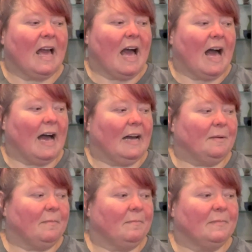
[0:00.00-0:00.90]

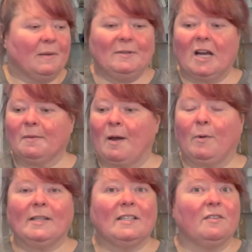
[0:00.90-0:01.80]
Let me talk about
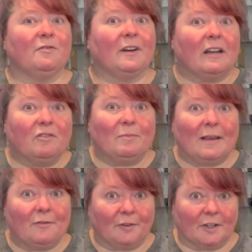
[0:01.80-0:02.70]
what's in front of
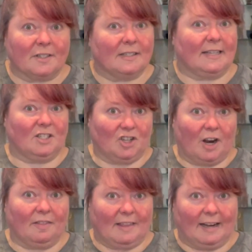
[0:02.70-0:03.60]
me first. Let's
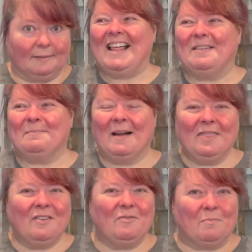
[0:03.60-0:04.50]
start there. The
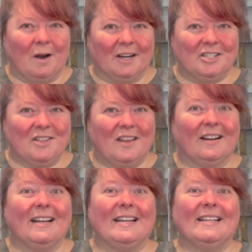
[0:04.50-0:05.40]
month of March,
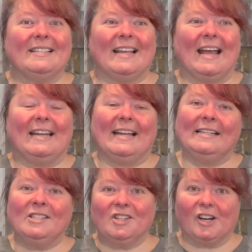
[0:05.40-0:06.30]
there is an
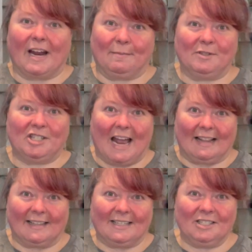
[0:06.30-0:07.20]
Instagram
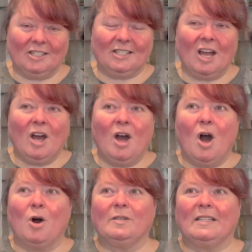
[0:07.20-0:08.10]
challenge
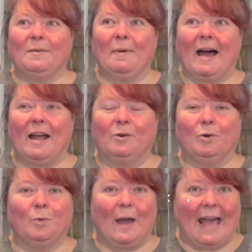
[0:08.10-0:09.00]
hosted by
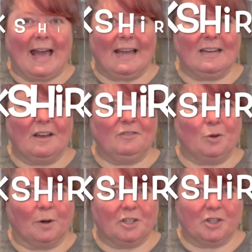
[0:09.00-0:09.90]
Ruan of
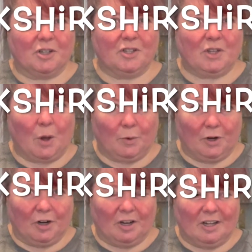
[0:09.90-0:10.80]
Yorkshire Sew
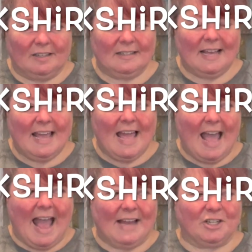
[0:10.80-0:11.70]
Girl
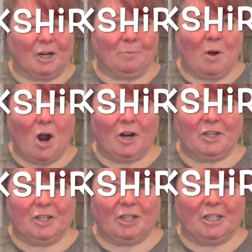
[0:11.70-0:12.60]
and her
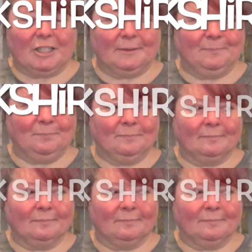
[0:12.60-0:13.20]
partner,